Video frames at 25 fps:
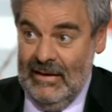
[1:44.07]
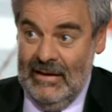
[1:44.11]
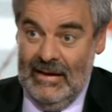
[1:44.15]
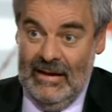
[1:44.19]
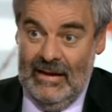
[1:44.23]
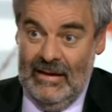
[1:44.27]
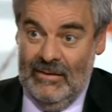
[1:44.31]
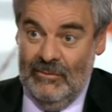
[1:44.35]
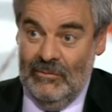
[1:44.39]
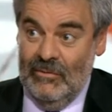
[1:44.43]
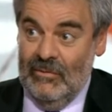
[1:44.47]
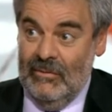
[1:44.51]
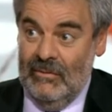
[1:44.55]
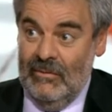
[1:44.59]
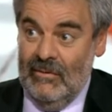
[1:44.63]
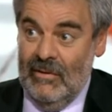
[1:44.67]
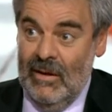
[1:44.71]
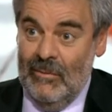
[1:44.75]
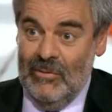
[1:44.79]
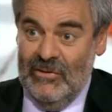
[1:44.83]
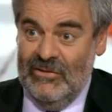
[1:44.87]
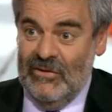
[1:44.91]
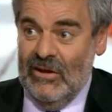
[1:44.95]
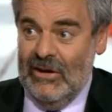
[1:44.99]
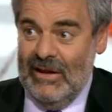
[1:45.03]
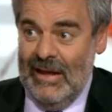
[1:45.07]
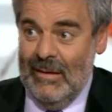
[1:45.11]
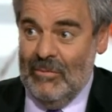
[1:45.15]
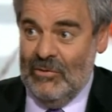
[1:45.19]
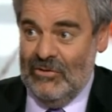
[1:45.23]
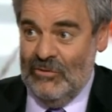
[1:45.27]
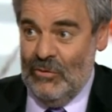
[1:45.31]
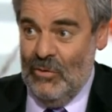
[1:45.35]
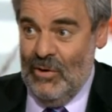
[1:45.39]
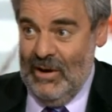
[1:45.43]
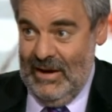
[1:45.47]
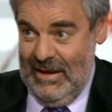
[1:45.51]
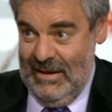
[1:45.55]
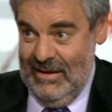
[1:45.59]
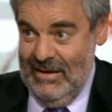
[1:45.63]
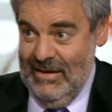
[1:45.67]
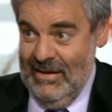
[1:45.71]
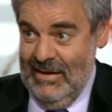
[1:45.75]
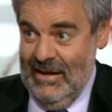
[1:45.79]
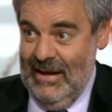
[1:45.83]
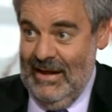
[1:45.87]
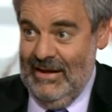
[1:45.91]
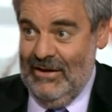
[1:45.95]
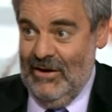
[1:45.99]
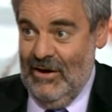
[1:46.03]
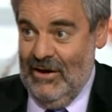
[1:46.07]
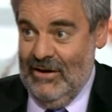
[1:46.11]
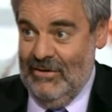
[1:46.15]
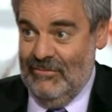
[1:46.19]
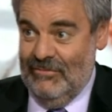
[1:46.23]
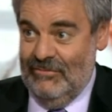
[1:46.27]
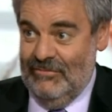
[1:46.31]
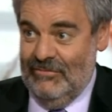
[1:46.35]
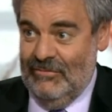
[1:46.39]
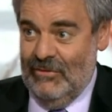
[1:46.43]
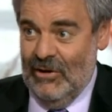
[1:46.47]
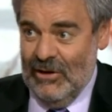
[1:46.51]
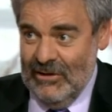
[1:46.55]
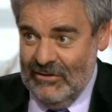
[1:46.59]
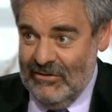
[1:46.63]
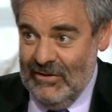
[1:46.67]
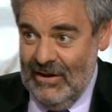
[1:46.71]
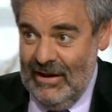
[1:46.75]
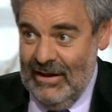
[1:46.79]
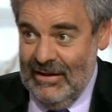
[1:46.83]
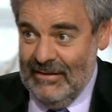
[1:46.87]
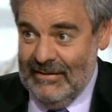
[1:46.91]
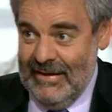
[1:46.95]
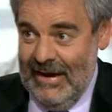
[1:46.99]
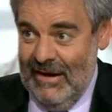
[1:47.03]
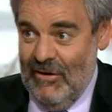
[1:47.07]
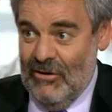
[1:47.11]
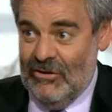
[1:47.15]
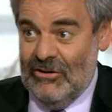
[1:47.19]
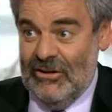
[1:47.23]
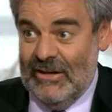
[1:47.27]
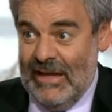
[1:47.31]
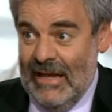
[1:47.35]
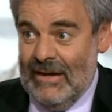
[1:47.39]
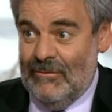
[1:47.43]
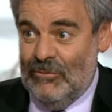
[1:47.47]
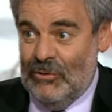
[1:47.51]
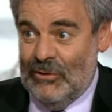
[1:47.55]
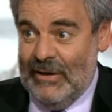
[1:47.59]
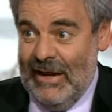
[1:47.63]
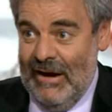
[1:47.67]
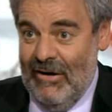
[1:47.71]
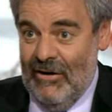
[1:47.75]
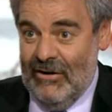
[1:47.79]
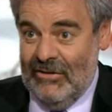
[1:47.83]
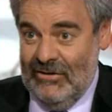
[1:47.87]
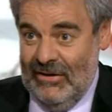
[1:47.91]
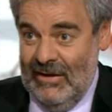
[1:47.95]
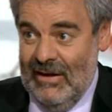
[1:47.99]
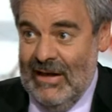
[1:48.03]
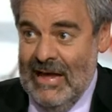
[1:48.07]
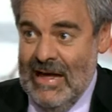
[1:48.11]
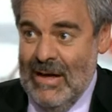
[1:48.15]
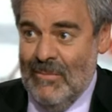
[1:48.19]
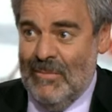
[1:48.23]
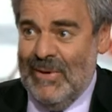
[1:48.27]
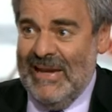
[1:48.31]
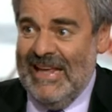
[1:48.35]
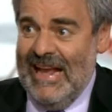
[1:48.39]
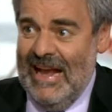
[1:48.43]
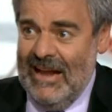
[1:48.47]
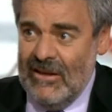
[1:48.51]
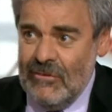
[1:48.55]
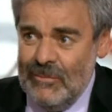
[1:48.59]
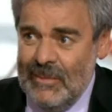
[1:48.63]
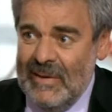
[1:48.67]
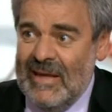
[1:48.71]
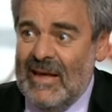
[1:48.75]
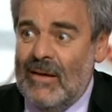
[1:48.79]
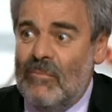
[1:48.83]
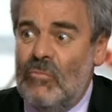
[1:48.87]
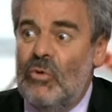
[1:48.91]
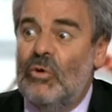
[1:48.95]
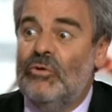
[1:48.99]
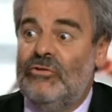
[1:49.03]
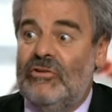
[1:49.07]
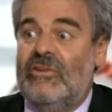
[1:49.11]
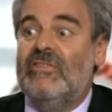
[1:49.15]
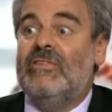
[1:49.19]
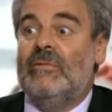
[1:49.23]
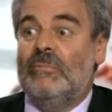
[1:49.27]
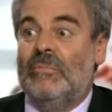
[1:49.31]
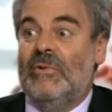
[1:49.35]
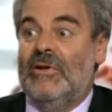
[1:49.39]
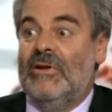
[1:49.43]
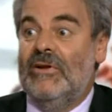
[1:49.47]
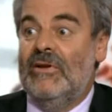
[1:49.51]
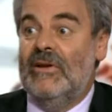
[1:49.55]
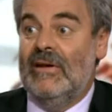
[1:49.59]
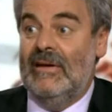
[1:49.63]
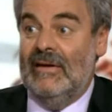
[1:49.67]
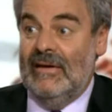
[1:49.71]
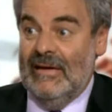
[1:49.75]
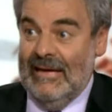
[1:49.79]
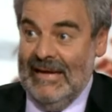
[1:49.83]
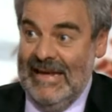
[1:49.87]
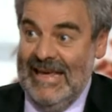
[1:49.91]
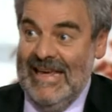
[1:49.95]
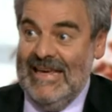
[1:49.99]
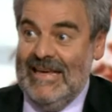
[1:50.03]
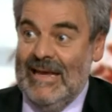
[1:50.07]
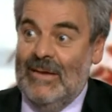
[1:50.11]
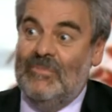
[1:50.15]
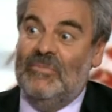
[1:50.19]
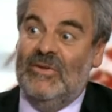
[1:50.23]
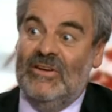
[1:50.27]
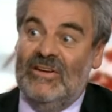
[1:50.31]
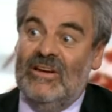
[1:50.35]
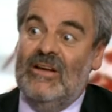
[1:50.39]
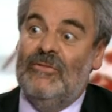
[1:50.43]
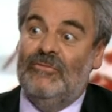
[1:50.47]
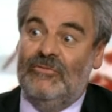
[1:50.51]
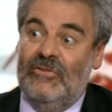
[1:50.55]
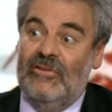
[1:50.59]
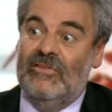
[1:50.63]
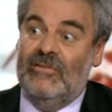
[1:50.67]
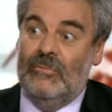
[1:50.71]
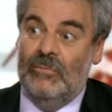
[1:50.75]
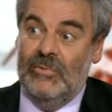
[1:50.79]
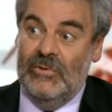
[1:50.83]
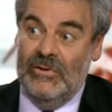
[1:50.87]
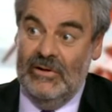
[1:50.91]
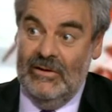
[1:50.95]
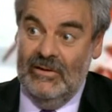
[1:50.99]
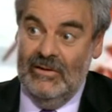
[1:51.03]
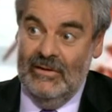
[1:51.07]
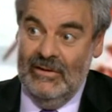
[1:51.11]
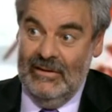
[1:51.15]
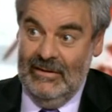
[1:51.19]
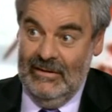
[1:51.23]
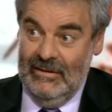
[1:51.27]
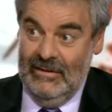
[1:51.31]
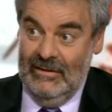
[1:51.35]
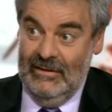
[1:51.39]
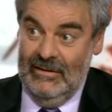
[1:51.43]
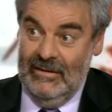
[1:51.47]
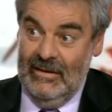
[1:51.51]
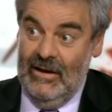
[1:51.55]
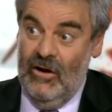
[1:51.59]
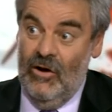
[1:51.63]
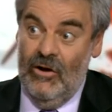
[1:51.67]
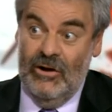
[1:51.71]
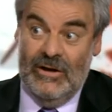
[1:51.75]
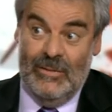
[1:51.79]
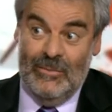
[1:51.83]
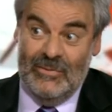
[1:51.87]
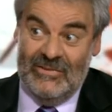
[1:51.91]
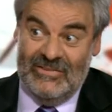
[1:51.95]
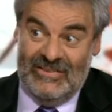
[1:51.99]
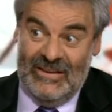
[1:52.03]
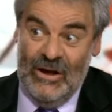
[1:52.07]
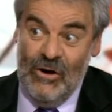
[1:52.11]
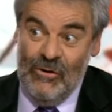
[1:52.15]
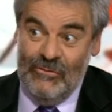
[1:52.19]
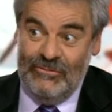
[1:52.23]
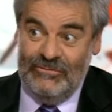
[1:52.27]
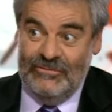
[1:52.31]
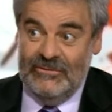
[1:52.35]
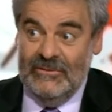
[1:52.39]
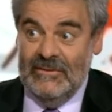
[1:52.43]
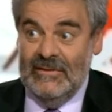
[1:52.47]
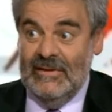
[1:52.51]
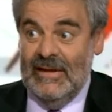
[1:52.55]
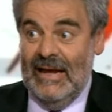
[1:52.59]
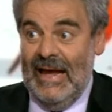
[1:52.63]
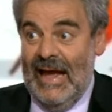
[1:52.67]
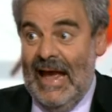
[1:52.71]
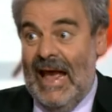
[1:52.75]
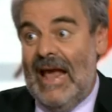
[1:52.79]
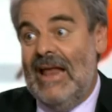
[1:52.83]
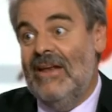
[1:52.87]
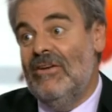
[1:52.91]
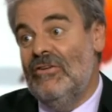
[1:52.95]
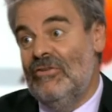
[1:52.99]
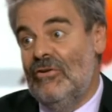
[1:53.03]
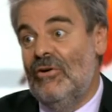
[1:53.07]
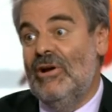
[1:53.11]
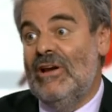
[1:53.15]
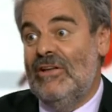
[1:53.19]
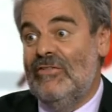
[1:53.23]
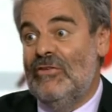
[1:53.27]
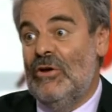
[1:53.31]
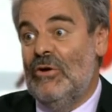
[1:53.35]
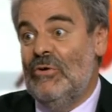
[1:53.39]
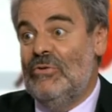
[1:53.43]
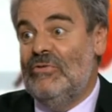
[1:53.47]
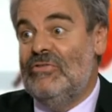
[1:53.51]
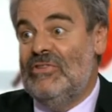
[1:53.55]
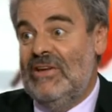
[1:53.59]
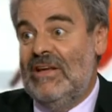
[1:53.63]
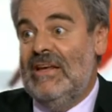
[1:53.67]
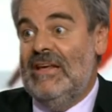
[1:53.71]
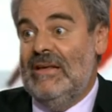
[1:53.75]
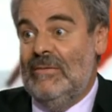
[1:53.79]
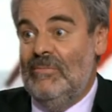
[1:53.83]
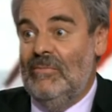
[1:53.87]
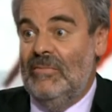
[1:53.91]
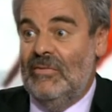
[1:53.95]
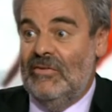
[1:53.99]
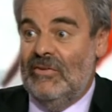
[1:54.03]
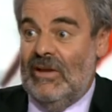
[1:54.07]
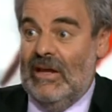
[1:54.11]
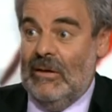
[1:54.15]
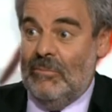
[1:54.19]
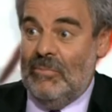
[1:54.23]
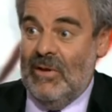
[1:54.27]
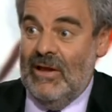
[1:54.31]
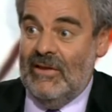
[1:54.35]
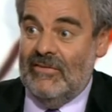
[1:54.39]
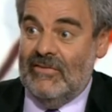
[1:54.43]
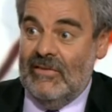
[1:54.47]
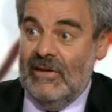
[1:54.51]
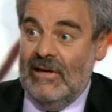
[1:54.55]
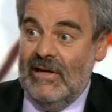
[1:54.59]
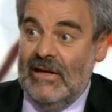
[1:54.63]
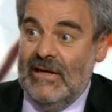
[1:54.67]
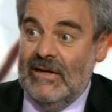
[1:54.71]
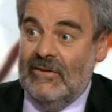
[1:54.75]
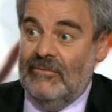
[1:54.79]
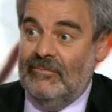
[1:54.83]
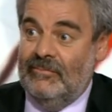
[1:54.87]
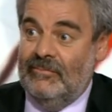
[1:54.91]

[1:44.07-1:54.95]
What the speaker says: I mean, Tony Abbott's quite a kind of volatile character, colourful character, but he has become more disciplined, and he kept enough discipline on himself and on his own team to get past the line.